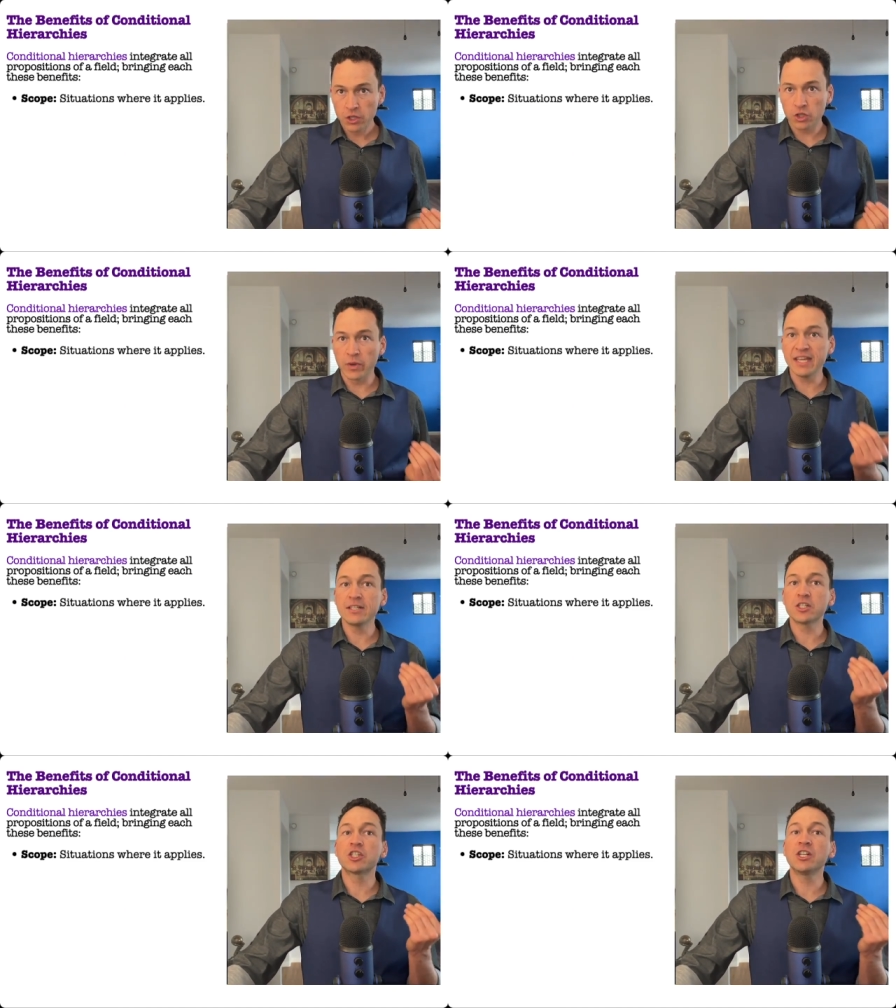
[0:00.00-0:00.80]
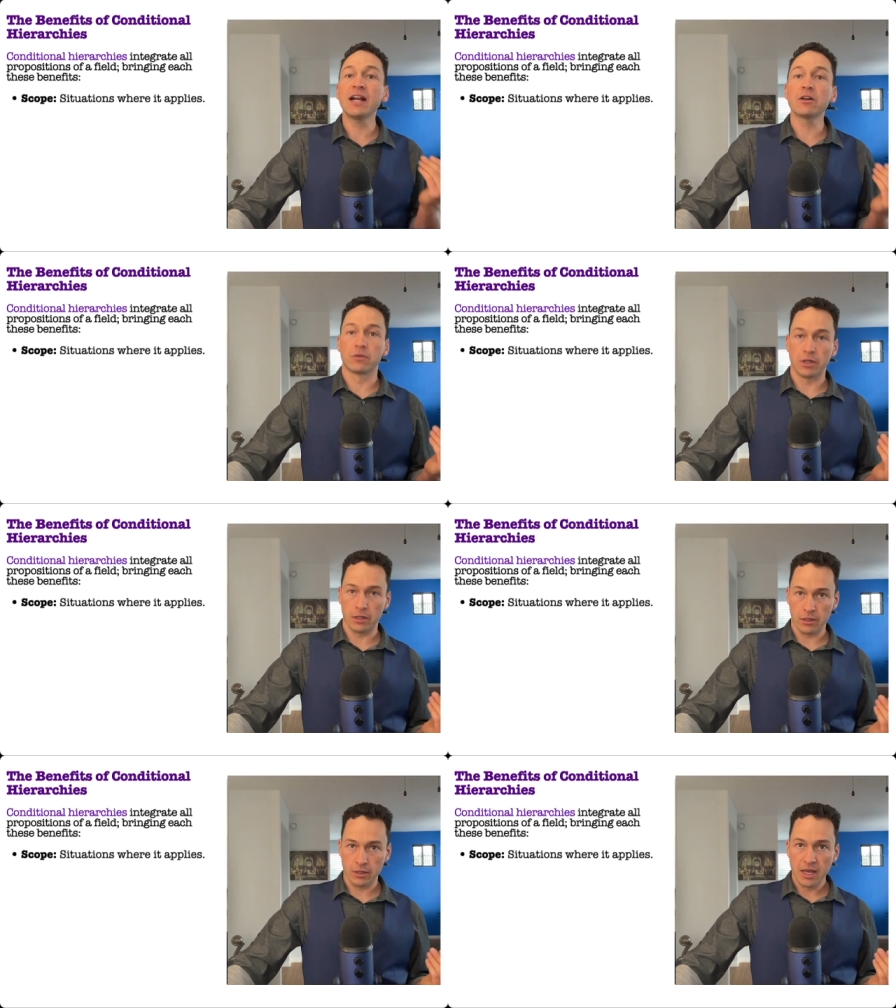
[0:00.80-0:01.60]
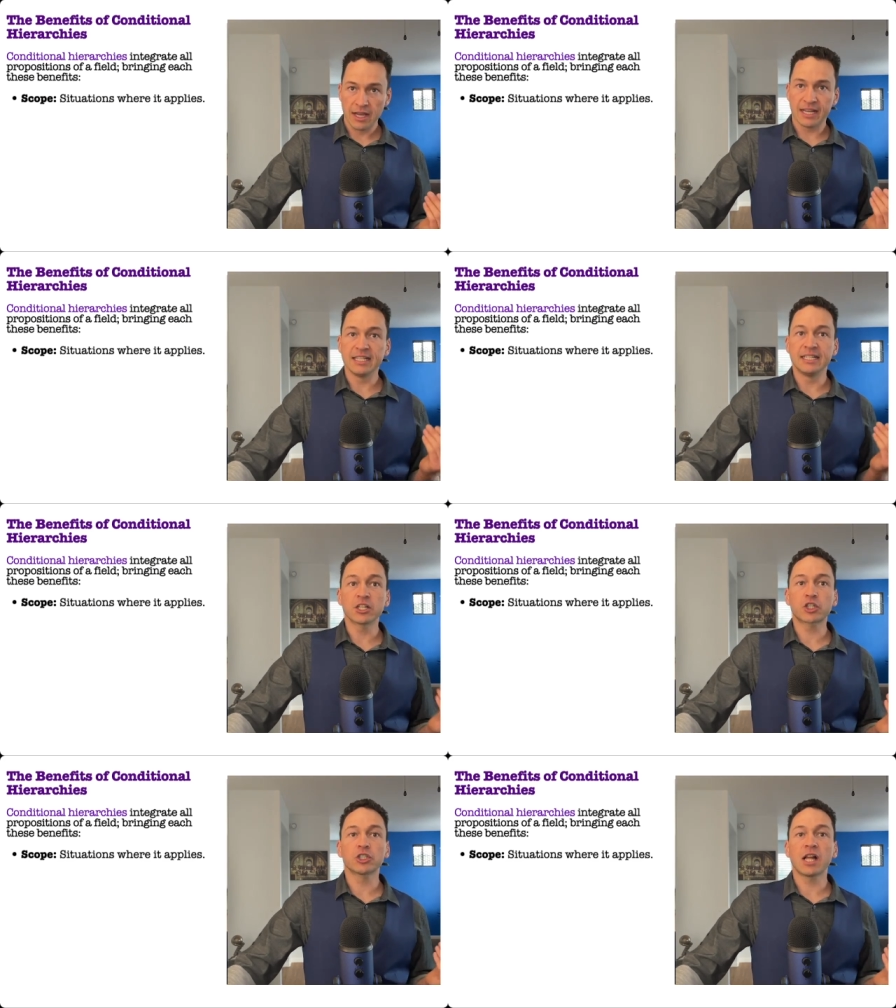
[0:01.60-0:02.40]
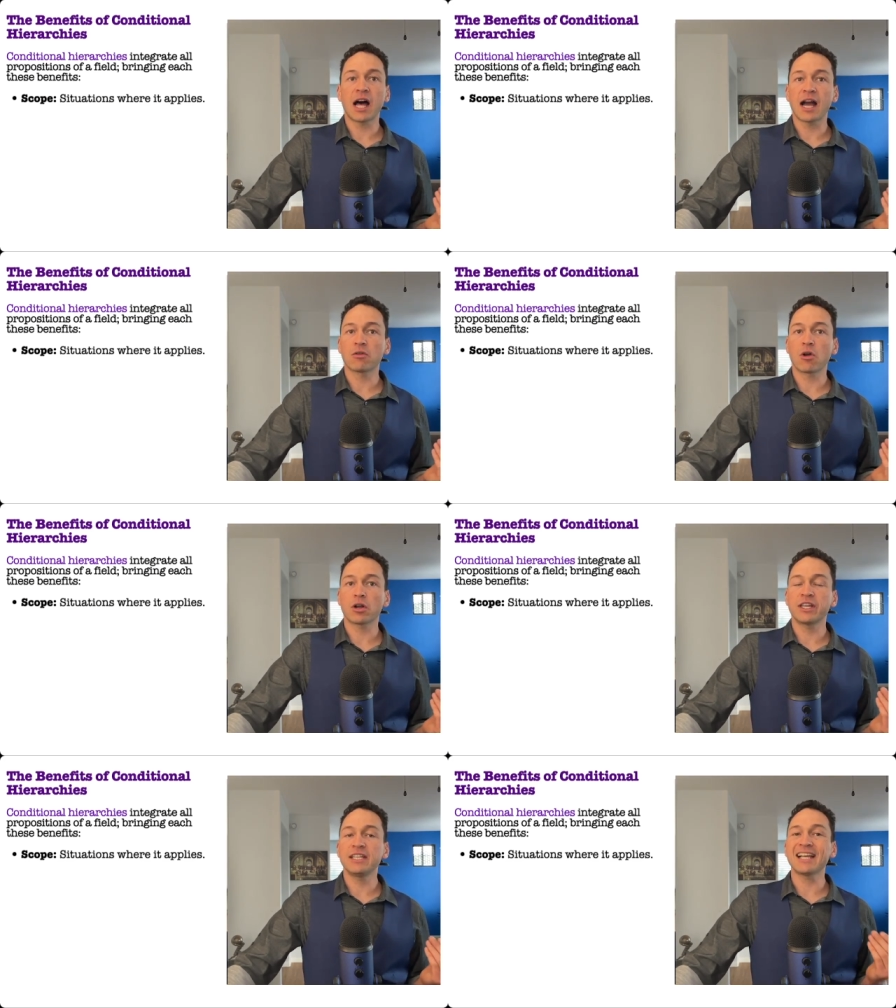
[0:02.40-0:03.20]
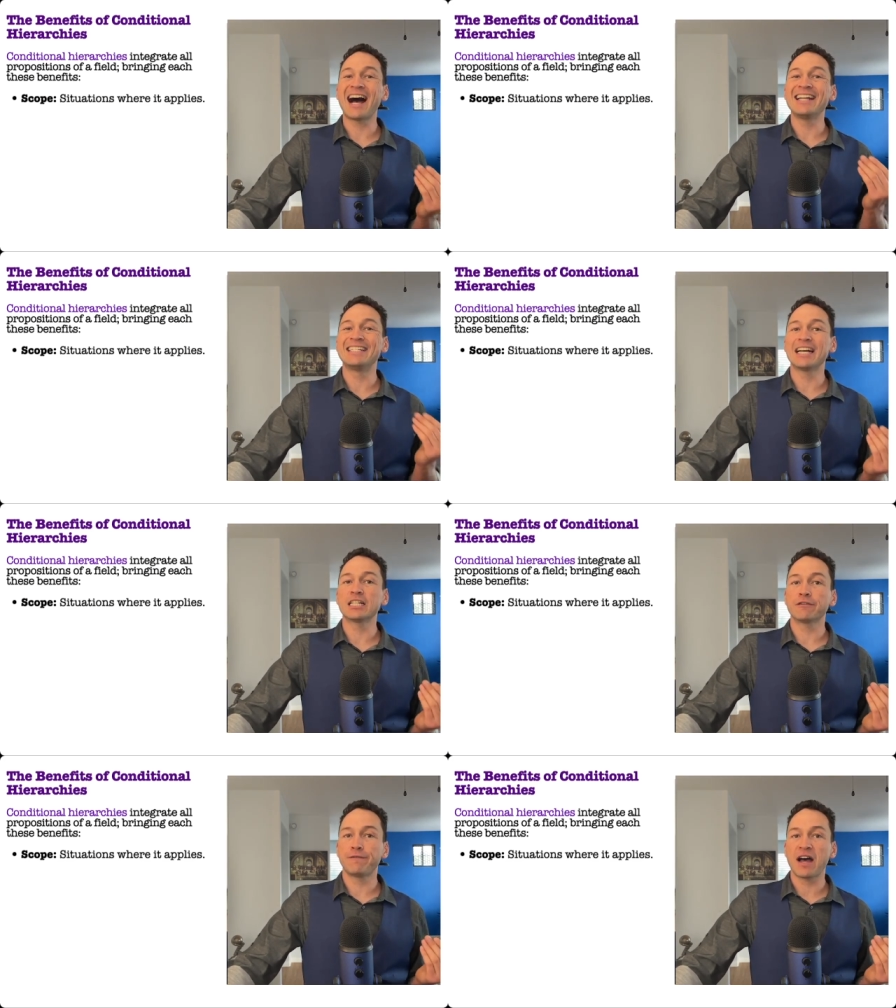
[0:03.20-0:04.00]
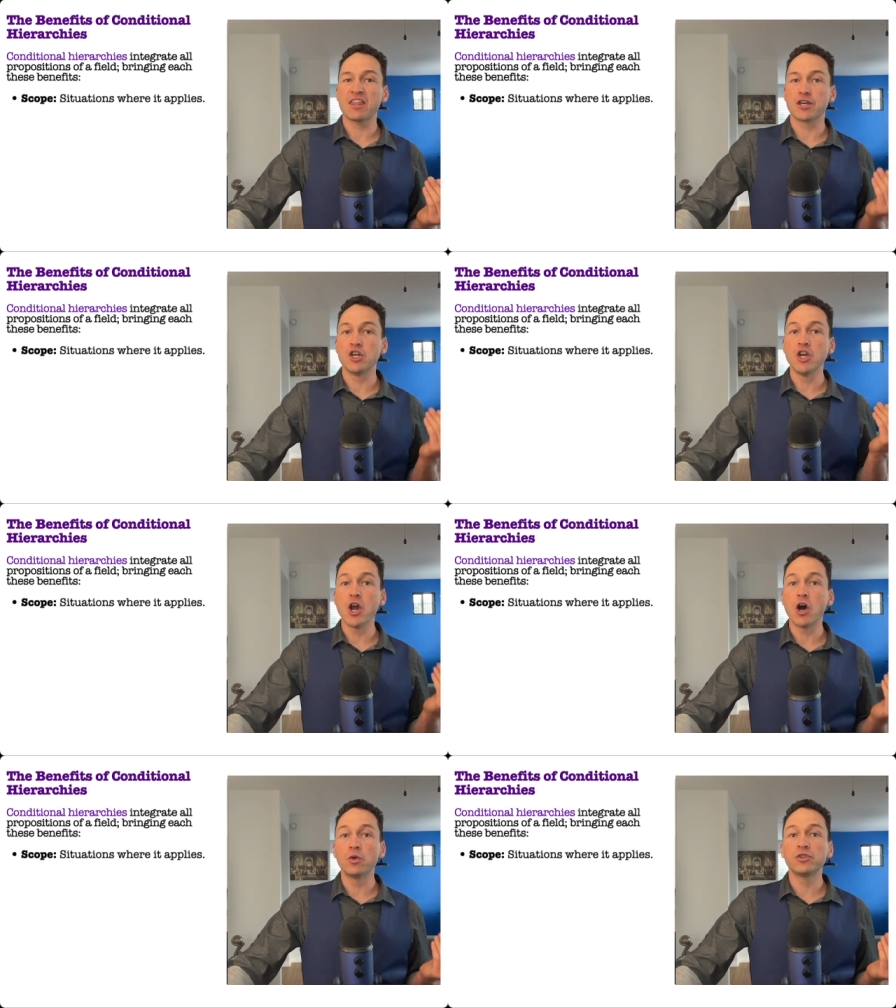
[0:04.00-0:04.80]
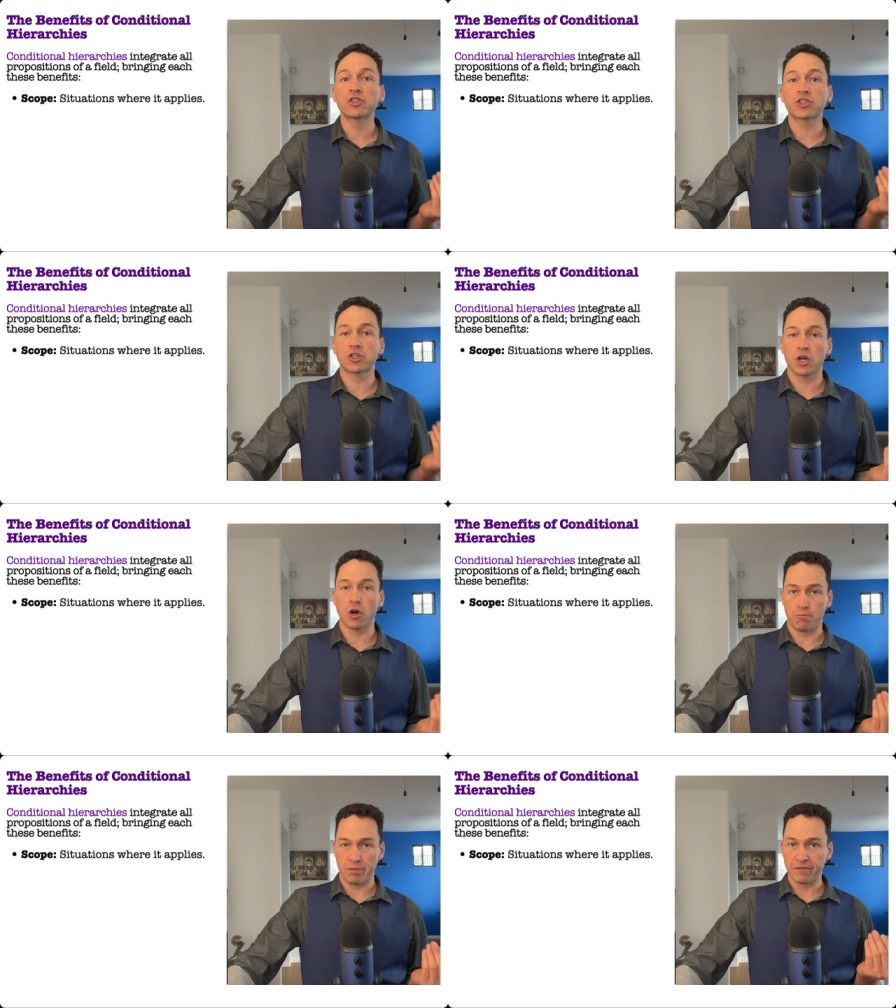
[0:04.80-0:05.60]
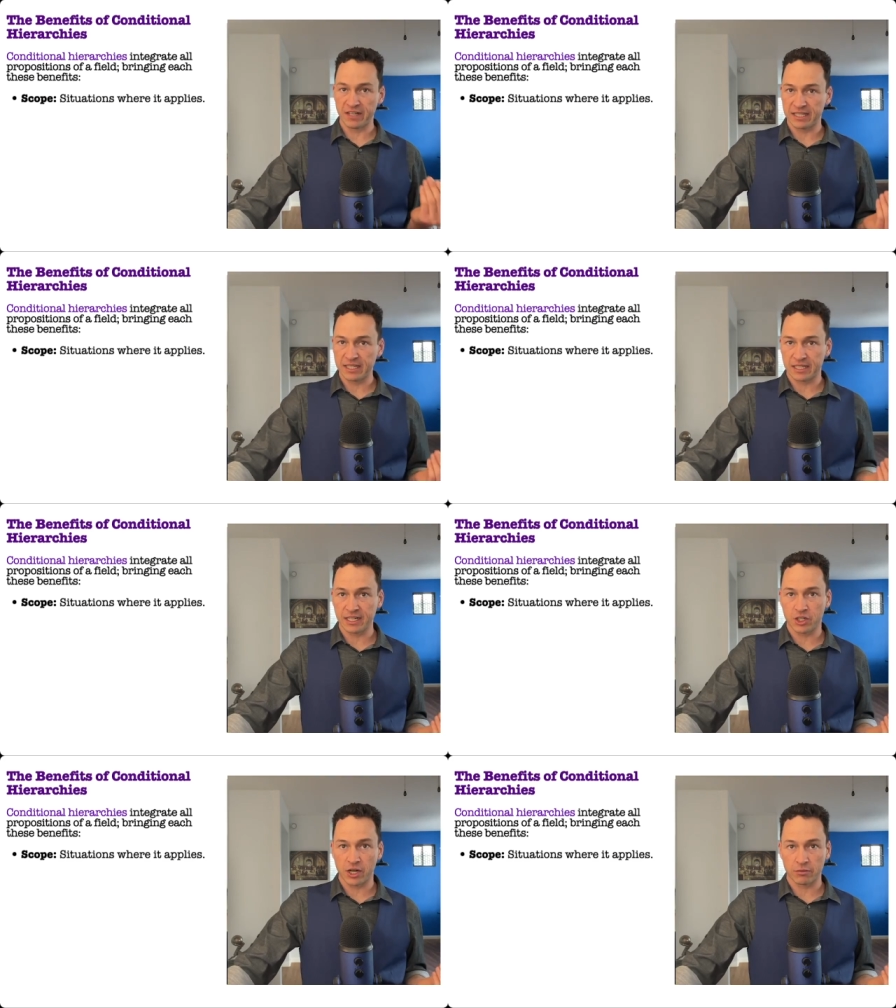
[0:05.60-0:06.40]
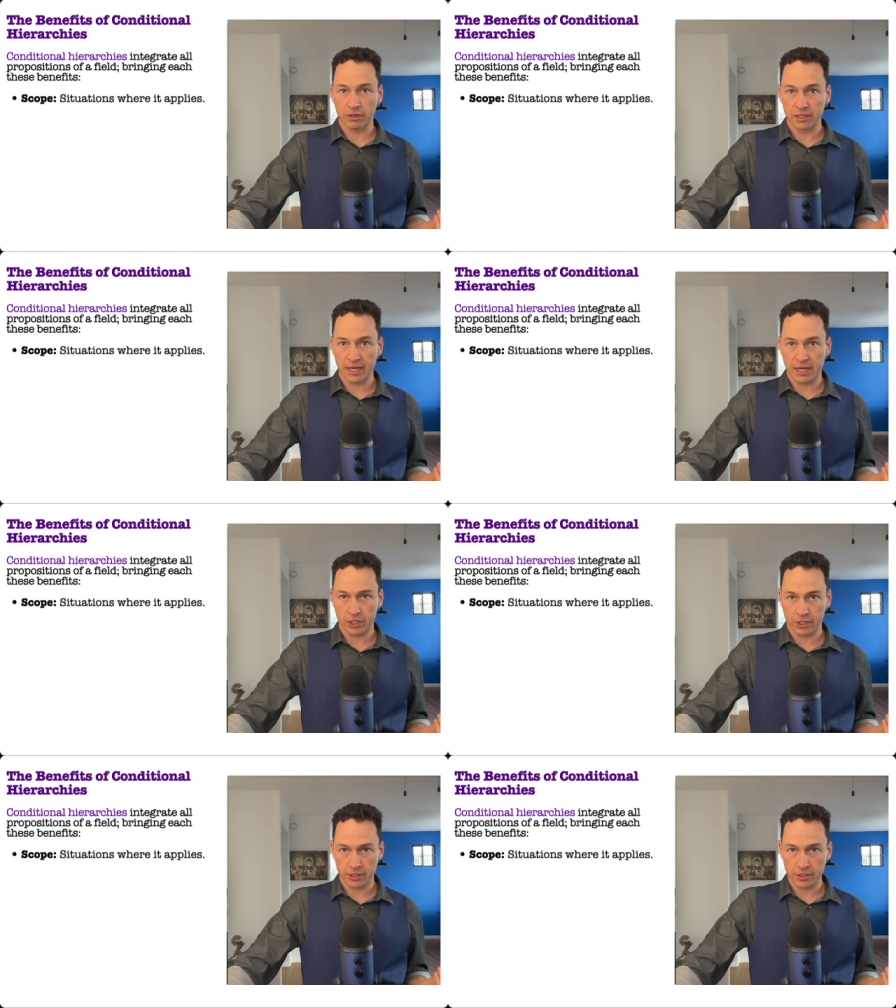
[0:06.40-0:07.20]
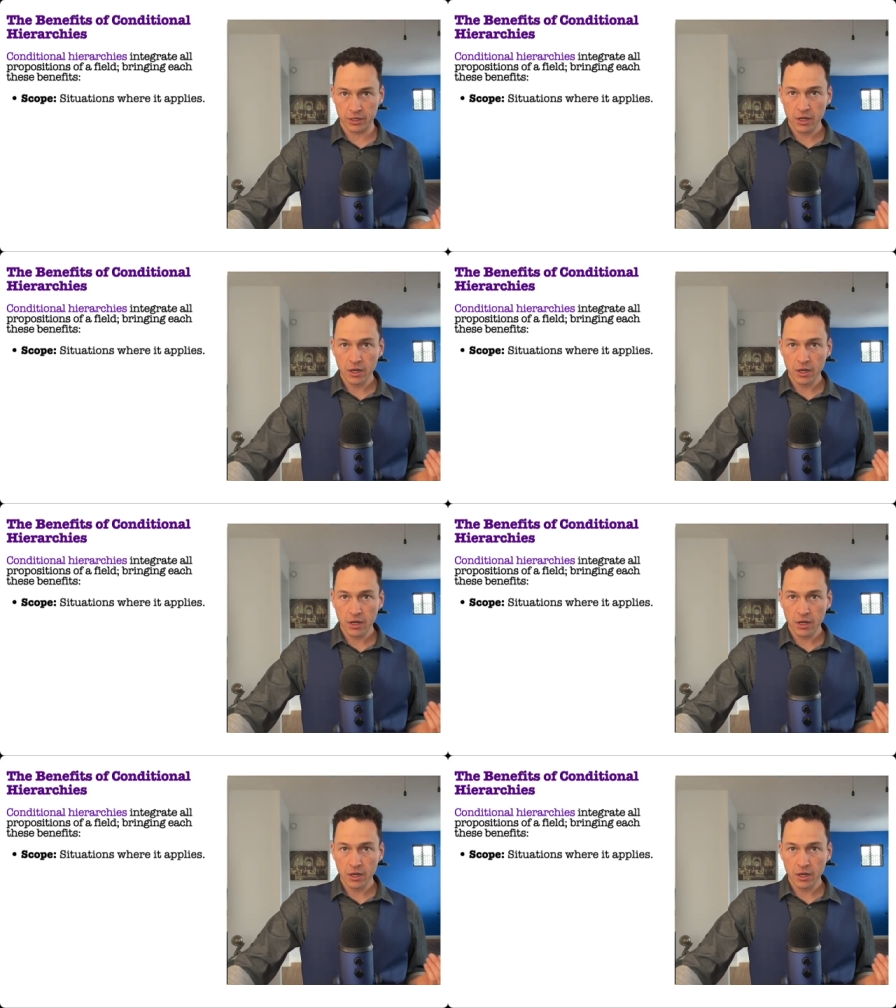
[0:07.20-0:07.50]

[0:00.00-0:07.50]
So in general, conditional hierarchies identify the known scope of existing generalizations.